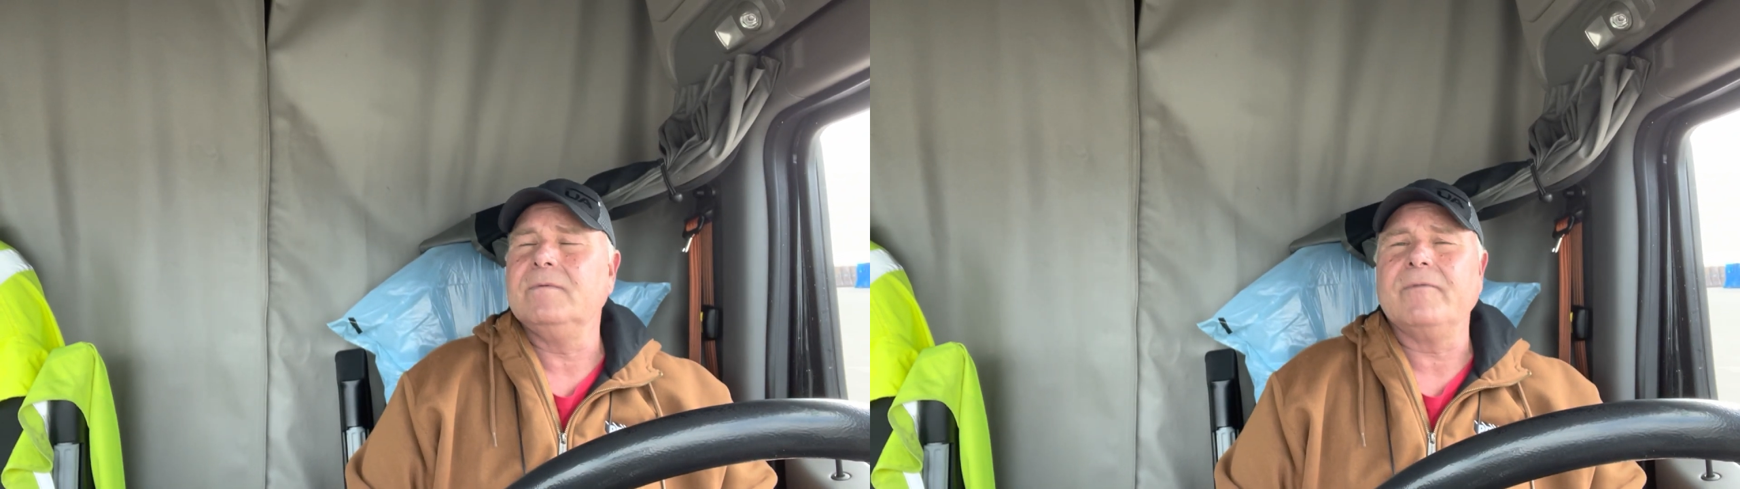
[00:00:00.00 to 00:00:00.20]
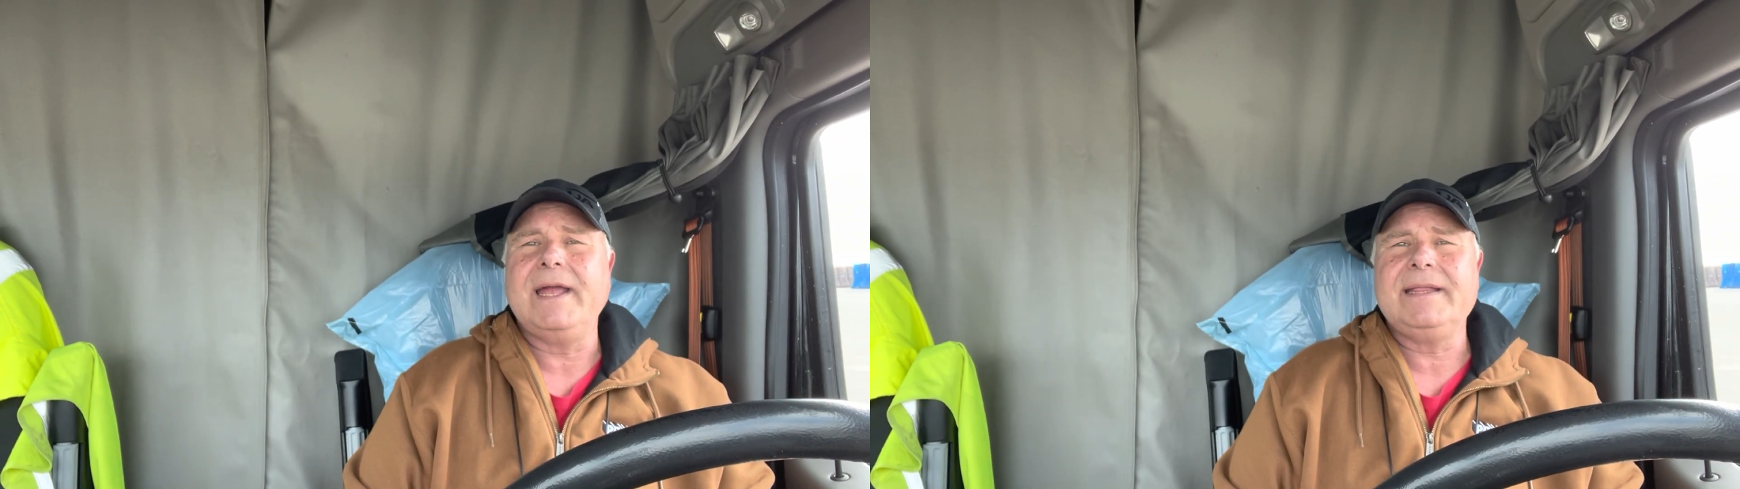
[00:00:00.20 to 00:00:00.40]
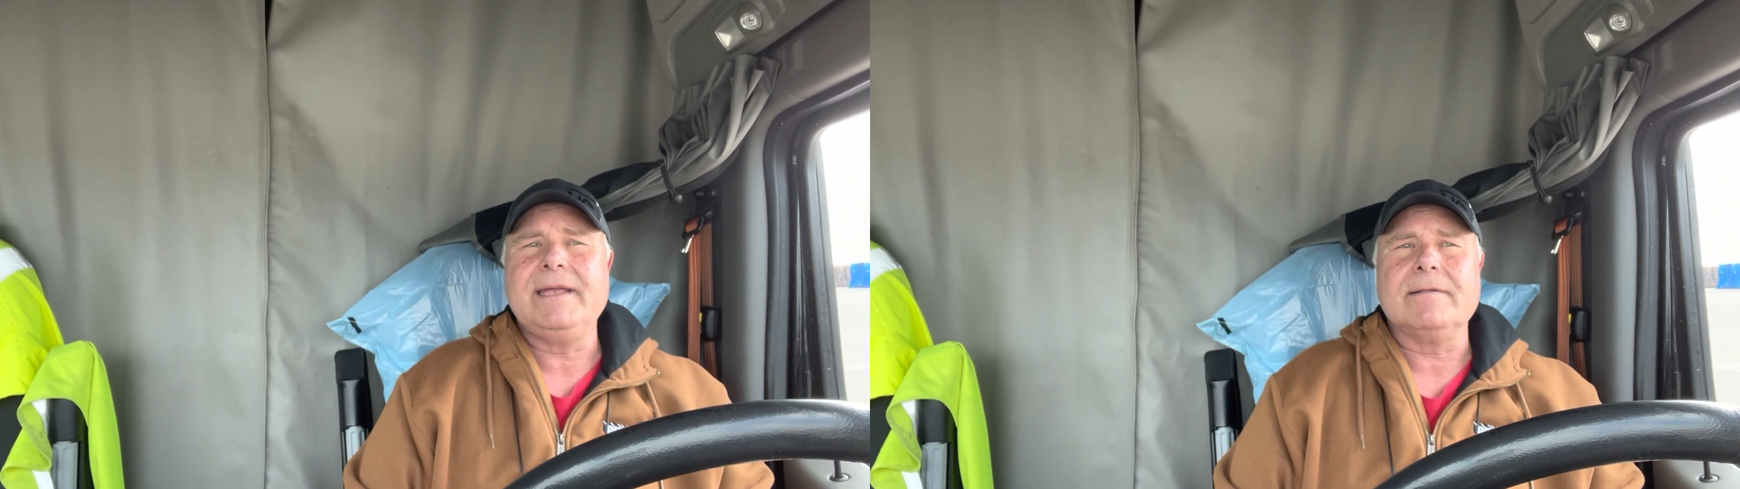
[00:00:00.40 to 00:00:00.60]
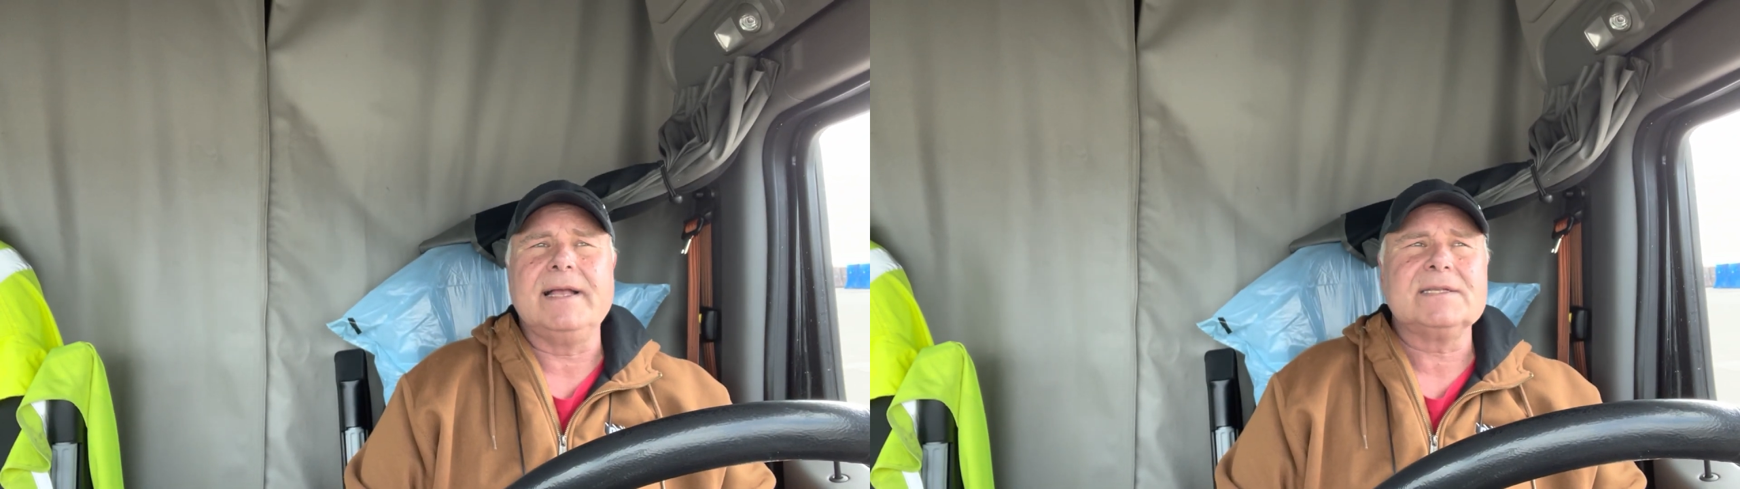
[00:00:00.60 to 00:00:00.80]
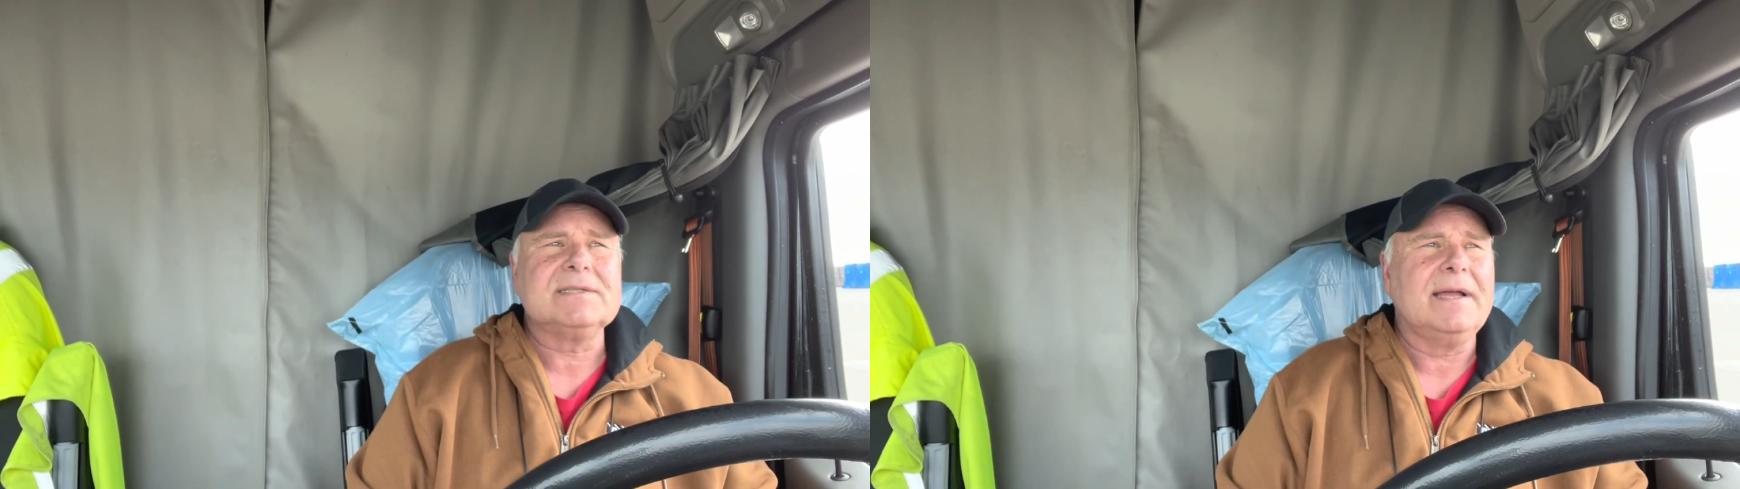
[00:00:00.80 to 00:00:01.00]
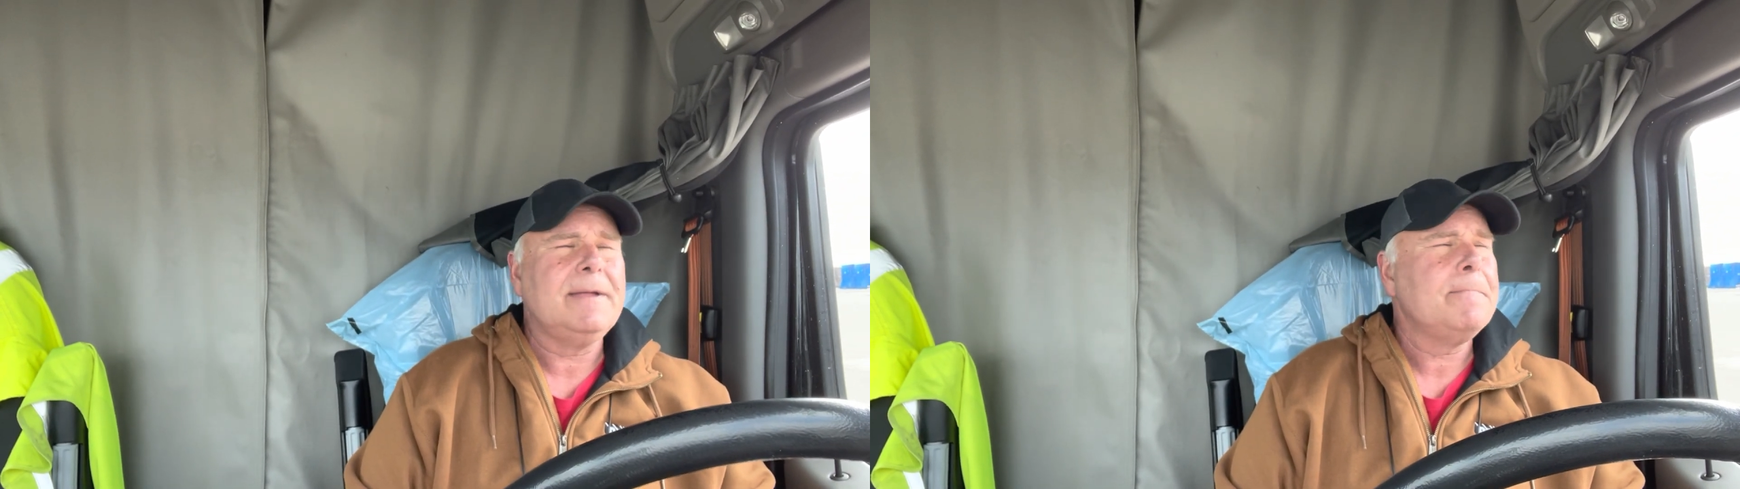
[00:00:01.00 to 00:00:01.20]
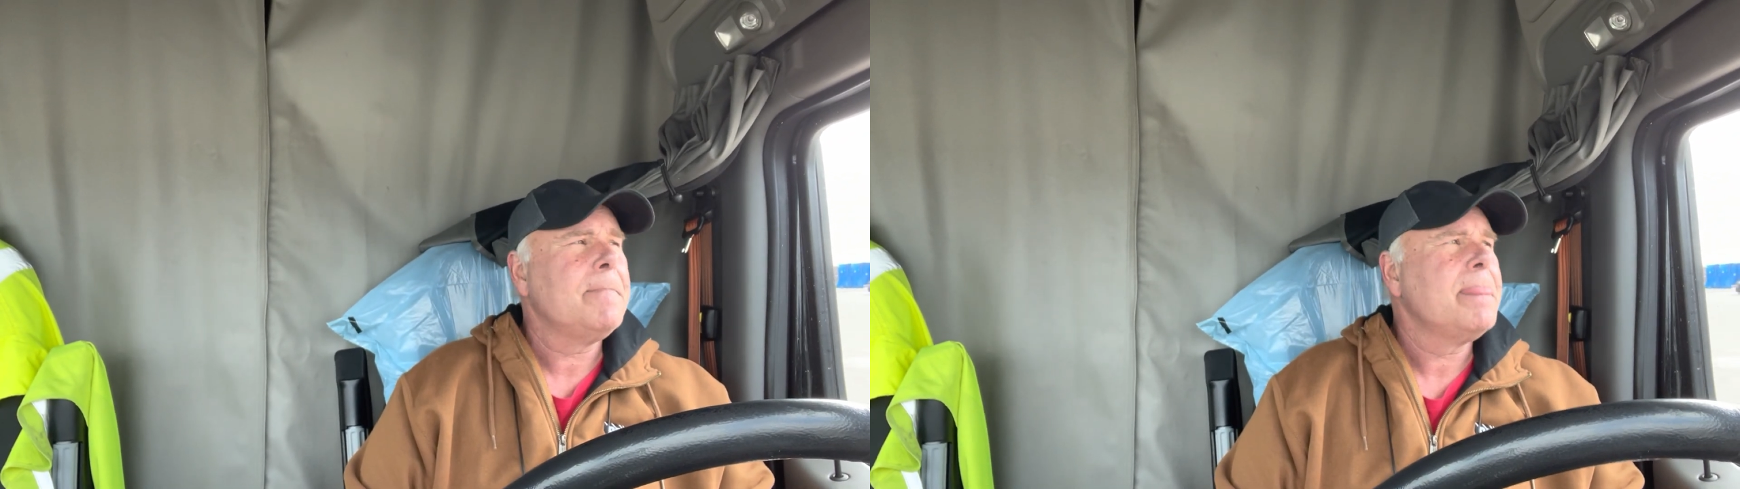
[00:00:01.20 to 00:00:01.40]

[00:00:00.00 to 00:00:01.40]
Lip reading: rained here last night,